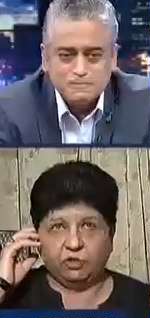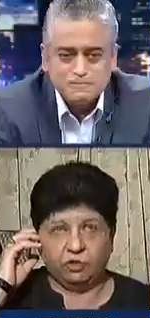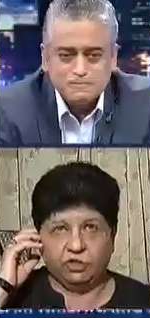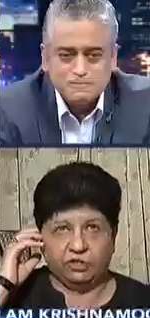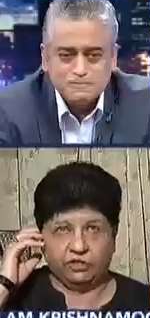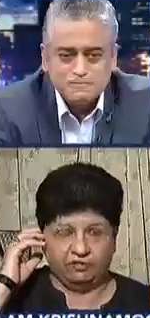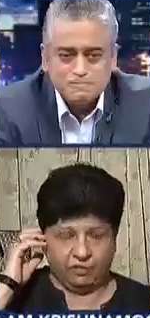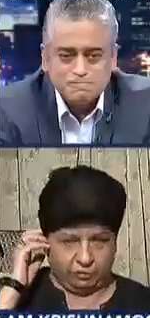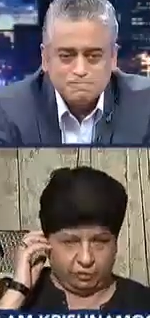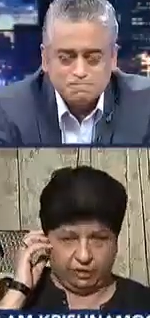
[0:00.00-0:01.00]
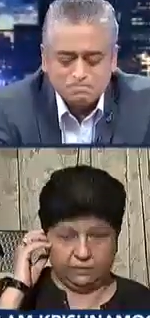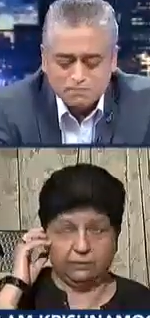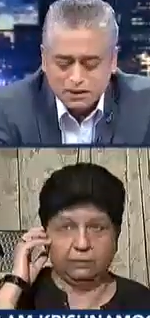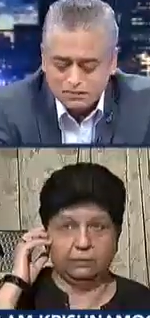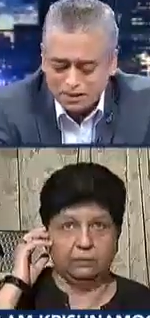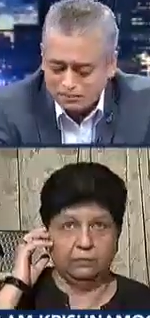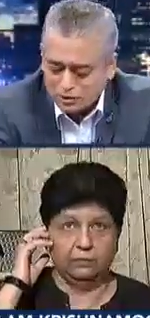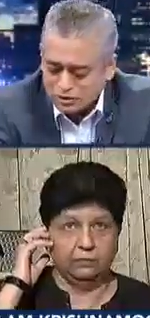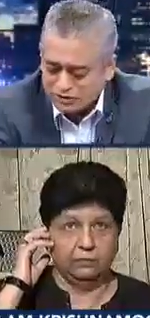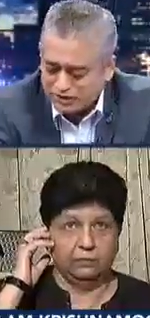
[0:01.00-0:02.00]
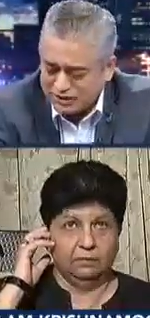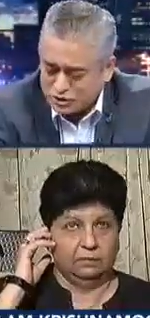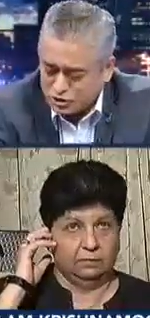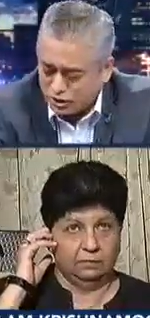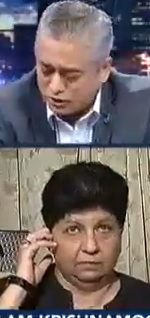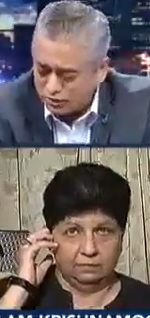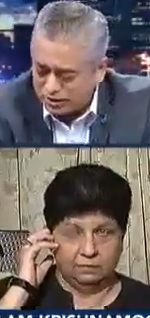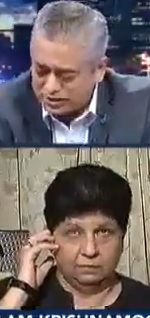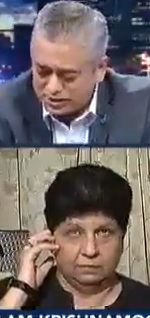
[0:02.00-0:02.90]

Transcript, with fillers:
Speaker 1: for judiciary from today.
Speaker 2: Ma'am, those are very strong words.